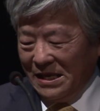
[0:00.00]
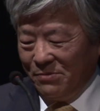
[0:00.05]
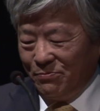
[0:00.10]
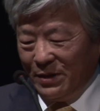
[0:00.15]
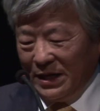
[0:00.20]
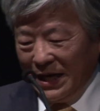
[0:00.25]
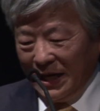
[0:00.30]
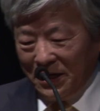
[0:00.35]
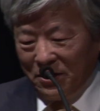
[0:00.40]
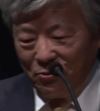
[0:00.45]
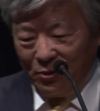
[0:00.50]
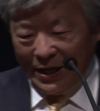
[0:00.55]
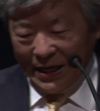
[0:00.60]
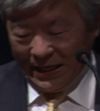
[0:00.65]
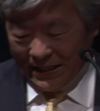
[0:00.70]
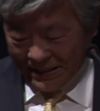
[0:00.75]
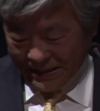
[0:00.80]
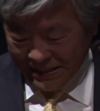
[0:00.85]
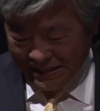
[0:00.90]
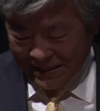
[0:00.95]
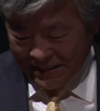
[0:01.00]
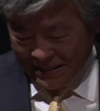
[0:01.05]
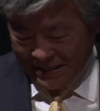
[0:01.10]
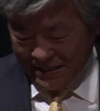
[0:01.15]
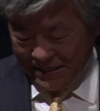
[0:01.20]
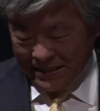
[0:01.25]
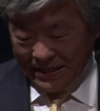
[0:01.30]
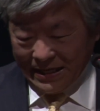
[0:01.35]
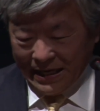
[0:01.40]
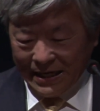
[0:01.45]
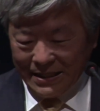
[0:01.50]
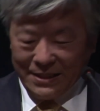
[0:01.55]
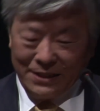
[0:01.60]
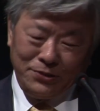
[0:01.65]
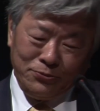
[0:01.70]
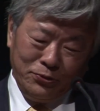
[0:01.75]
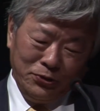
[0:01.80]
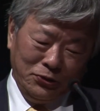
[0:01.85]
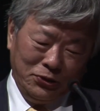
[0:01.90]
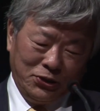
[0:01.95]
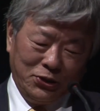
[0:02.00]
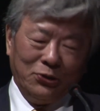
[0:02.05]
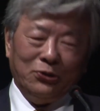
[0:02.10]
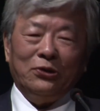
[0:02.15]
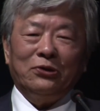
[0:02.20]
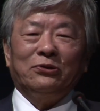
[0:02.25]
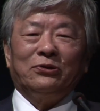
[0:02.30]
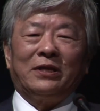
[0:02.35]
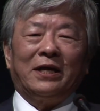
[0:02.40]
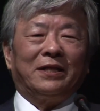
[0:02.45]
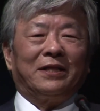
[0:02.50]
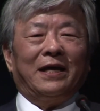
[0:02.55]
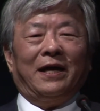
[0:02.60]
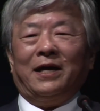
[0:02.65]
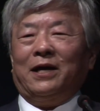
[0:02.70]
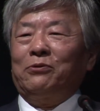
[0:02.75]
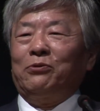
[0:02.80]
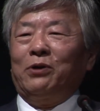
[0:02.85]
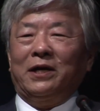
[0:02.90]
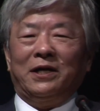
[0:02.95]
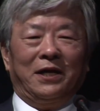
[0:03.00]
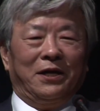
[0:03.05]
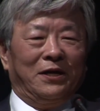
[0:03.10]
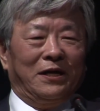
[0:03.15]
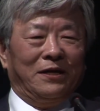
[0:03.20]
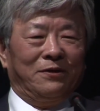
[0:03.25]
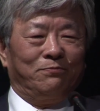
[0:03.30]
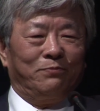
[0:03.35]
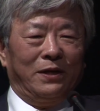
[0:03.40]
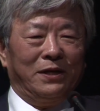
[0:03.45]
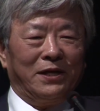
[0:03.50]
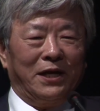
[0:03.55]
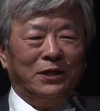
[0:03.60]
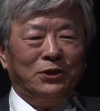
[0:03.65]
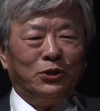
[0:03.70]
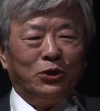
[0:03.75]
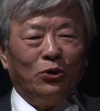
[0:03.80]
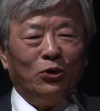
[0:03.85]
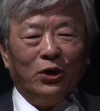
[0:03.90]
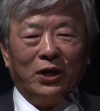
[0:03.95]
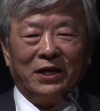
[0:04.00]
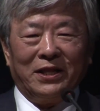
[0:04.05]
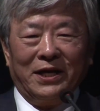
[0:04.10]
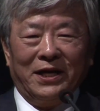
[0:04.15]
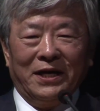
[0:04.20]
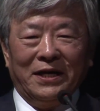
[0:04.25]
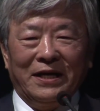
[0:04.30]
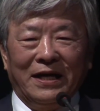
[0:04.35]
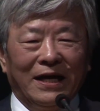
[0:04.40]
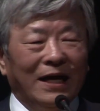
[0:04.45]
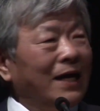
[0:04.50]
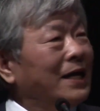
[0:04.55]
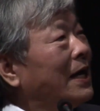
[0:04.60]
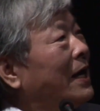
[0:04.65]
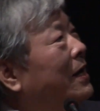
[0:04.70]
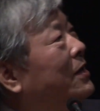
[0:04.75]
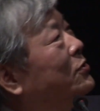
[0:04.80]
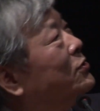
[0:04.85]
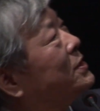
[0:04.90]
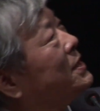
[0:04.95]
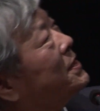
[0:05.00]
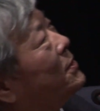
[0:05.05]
But anyway, I just want to show you that how I've been enjoying the, you see